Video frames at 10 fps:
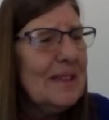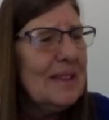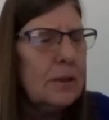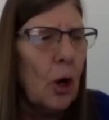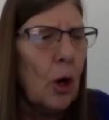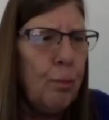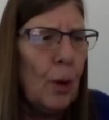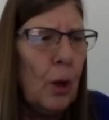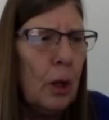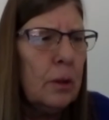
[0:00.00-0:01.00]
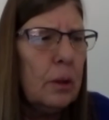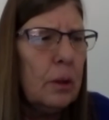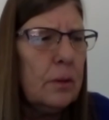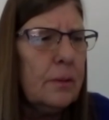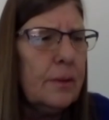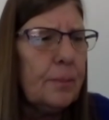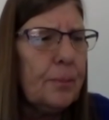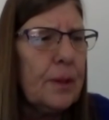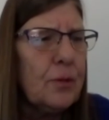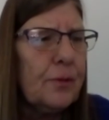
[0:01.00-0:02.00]
Opal, the
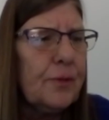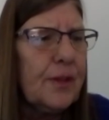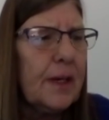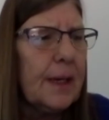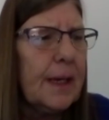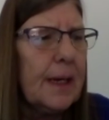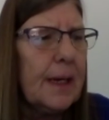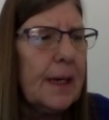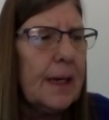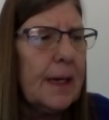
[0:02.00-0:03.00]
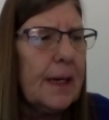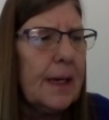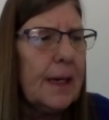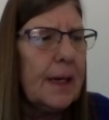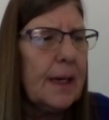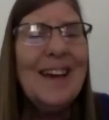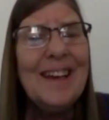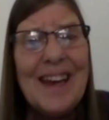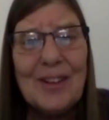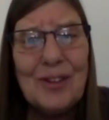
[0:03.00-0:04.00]
preacher said again.
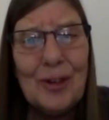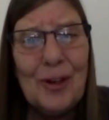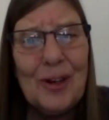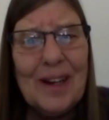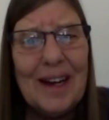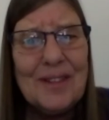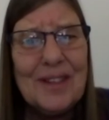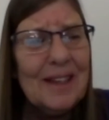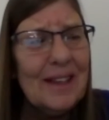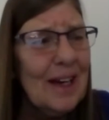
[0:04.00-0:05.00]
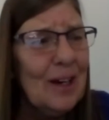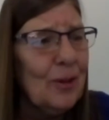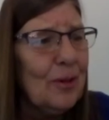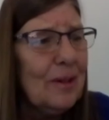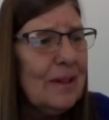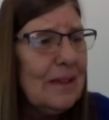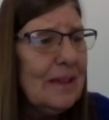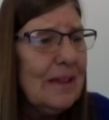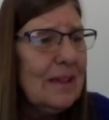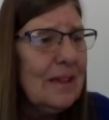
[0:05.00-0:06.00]
Yes, sir, I said louder.
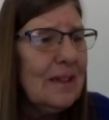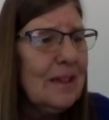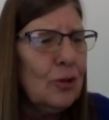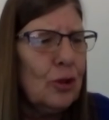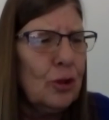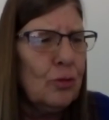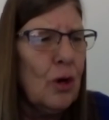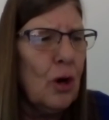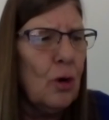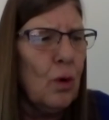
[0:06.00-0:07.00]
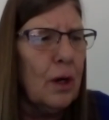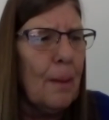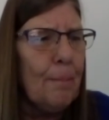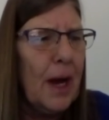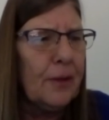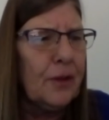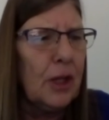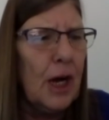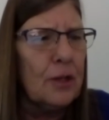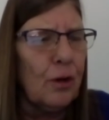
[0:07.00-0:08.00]
Do you know what a
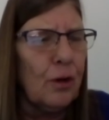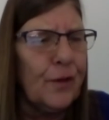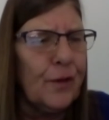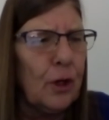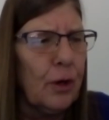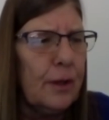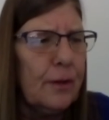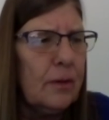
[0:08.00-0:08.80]
pathological fear is?